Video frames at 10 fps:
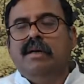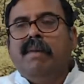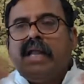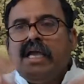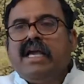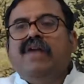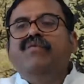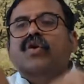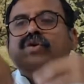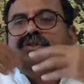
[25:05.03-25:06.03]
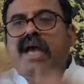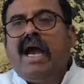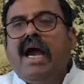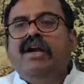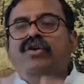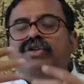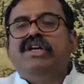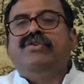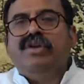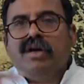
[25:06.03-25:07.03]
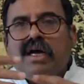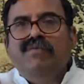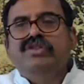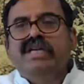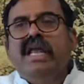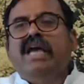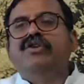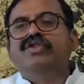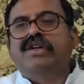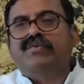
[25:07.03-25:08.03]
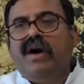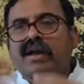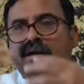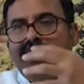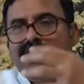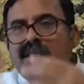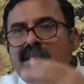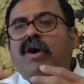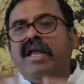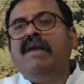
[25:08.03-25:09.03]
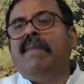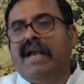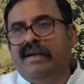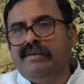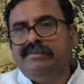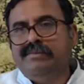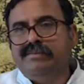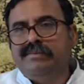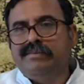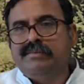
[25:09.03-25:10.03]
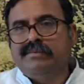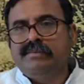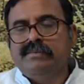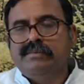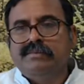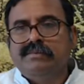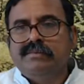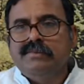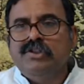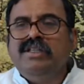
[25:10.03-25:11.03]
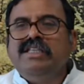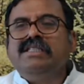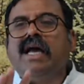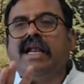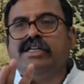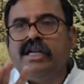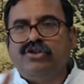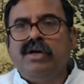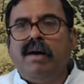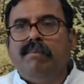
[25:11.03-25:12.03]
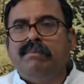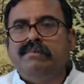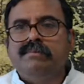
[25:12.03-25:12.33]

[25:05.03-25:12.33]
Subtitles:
But I confuse and use it, confusingly I use it for the body and mind. So this correction has to come.